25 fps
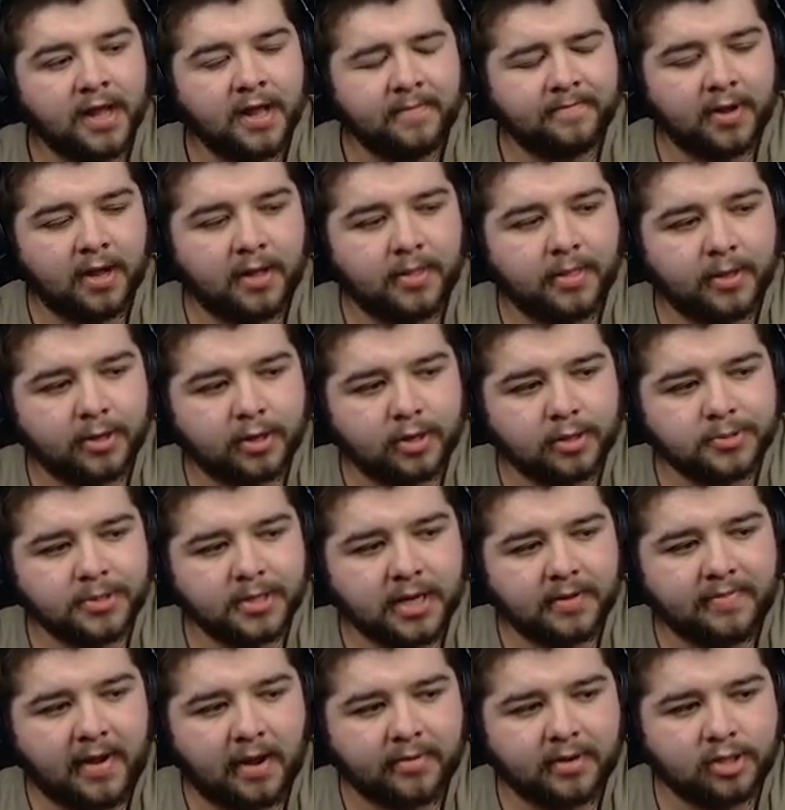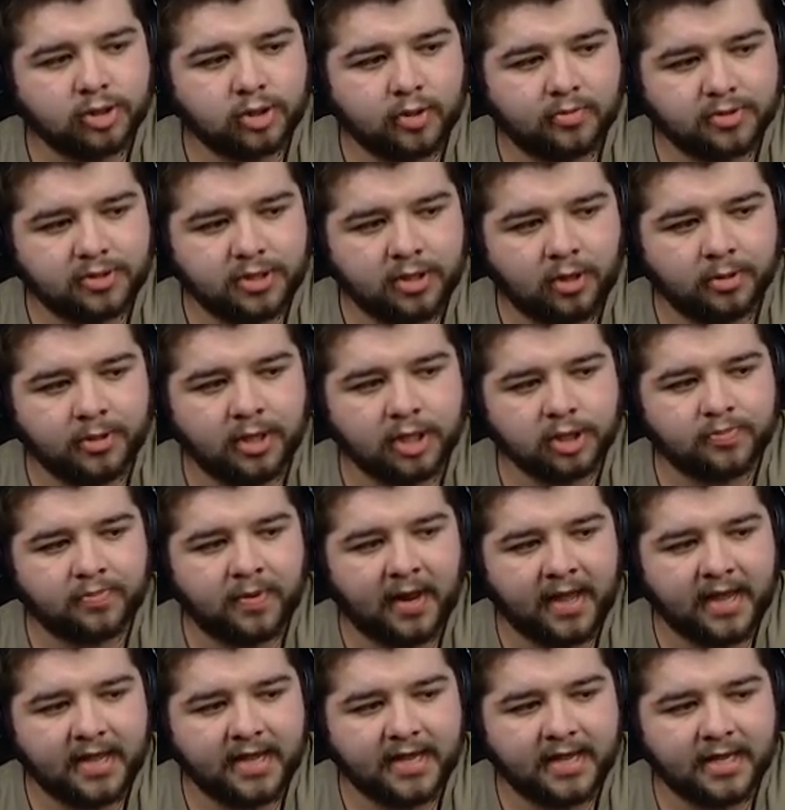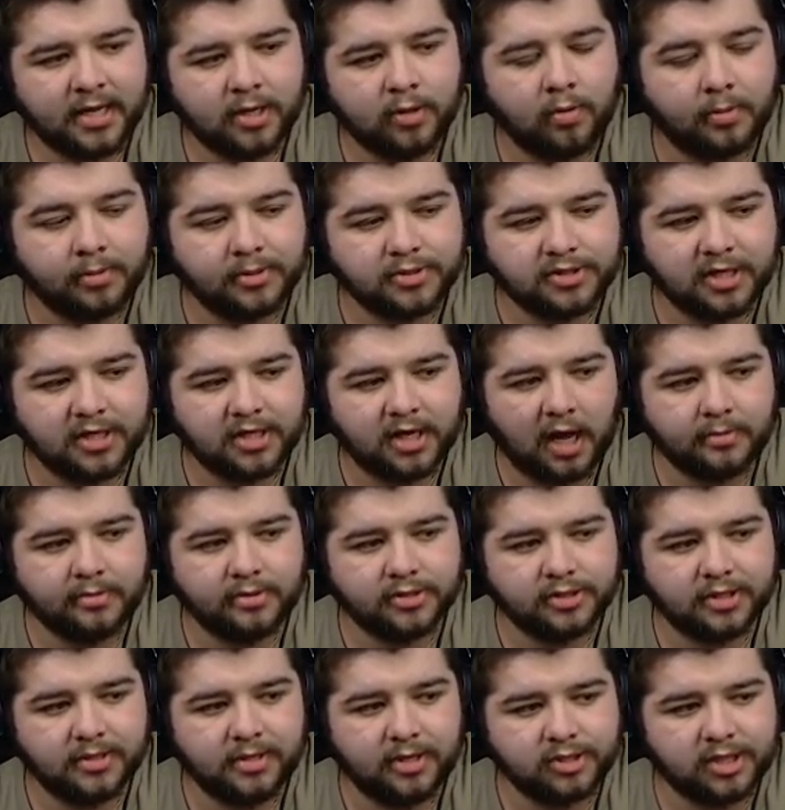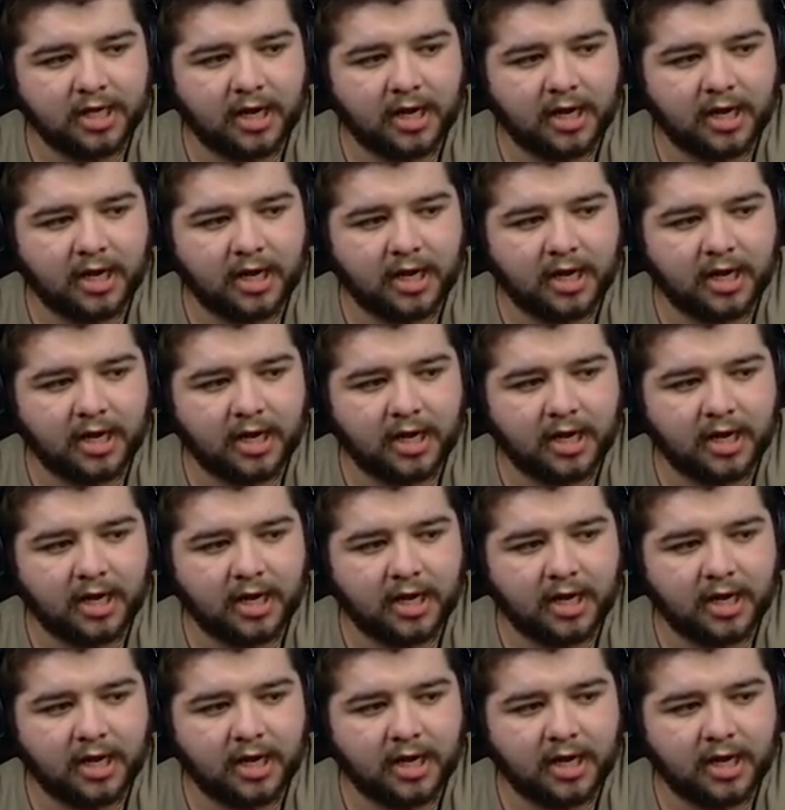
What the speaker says: But the good thing about it is obviously you've got this player here who obviously covers in this